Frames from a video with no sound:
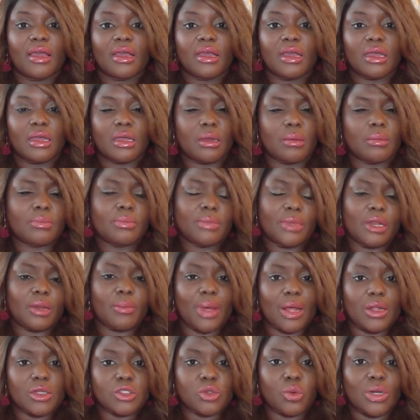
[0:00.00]
in
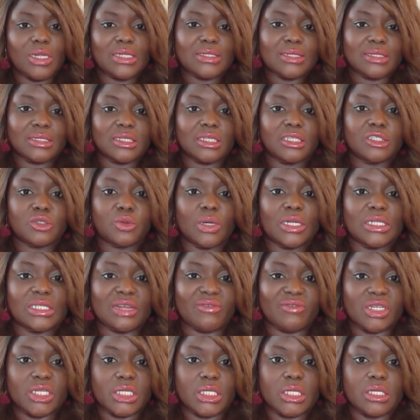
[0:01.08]
about 2016,
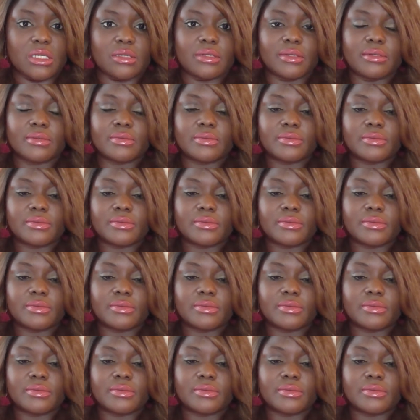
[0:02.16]
2017,